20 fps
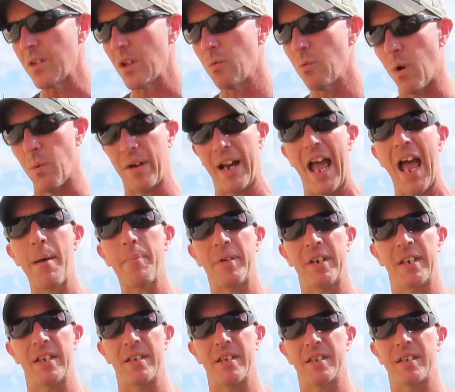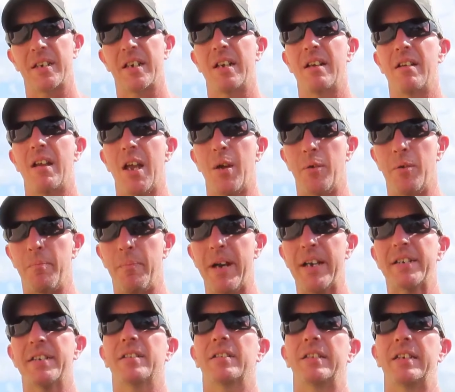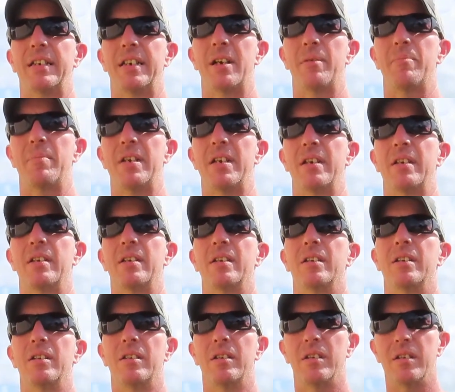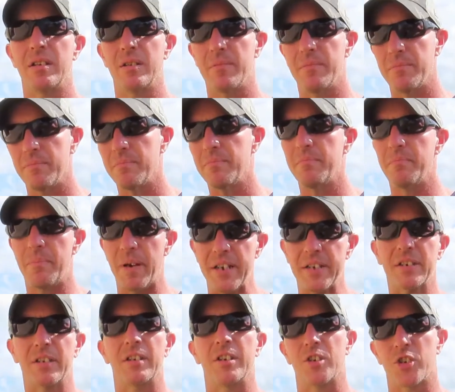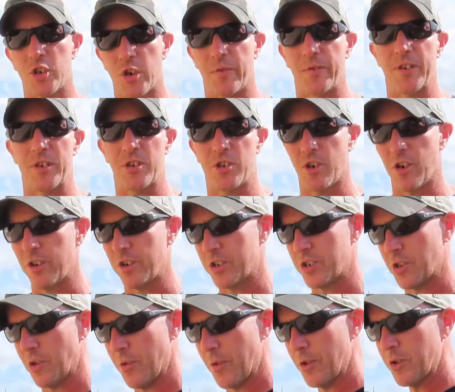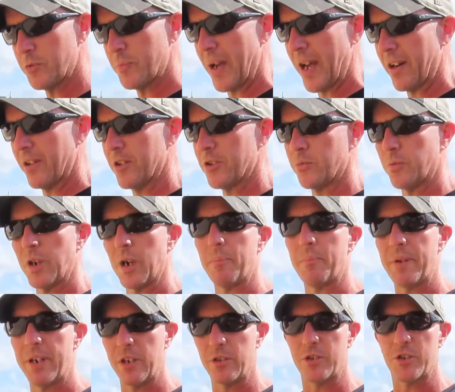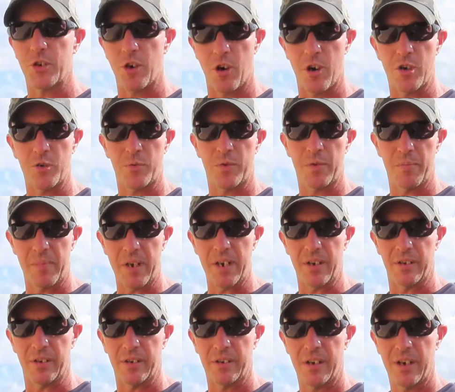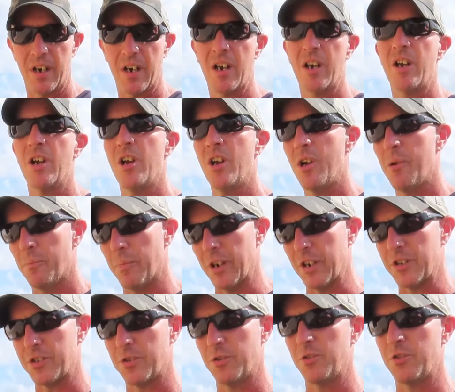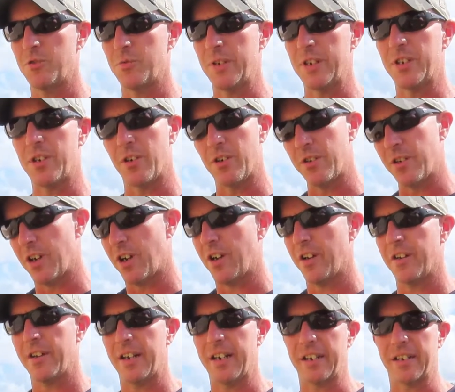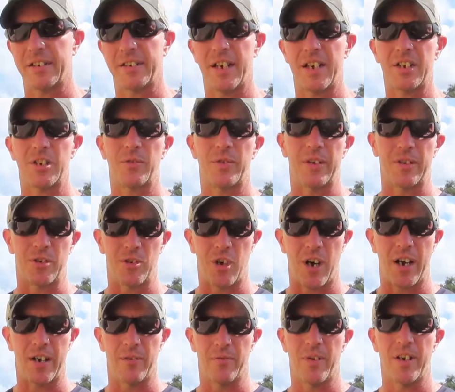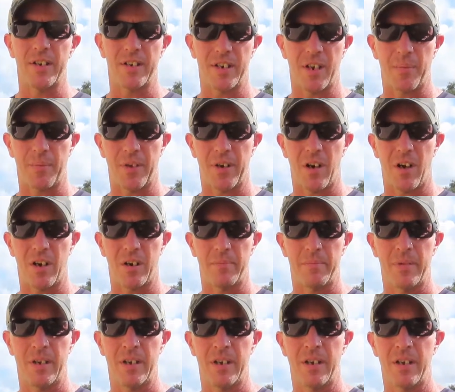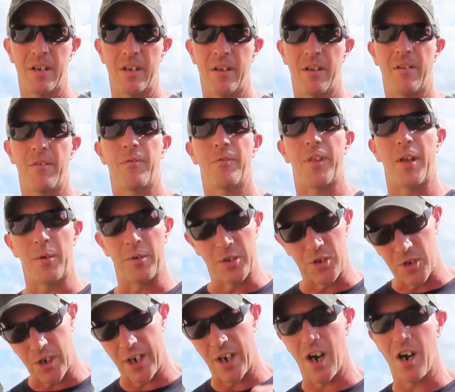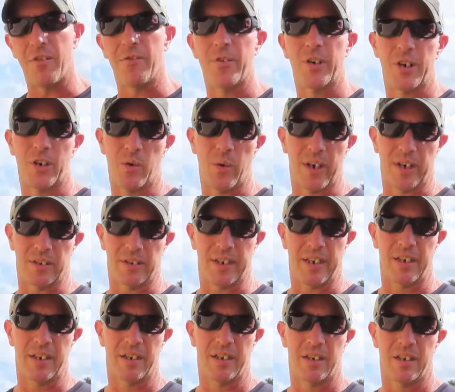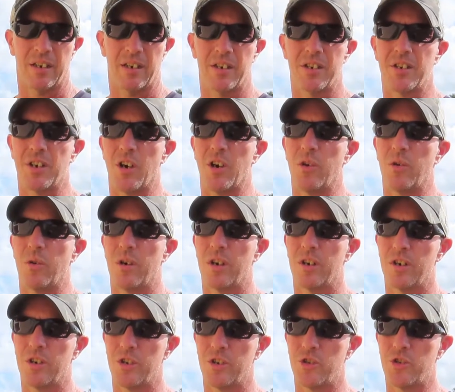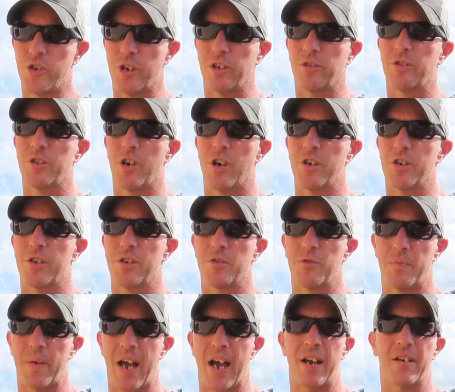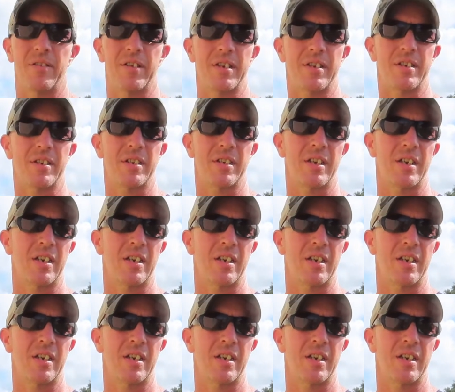what would happen is it would basically end up being basically a surface charge. So those batteries would appear charged with a meter, but as soon as we turned on an accessory or tried to run something on them, they would drain off very quickly. So trickle charging those batteries,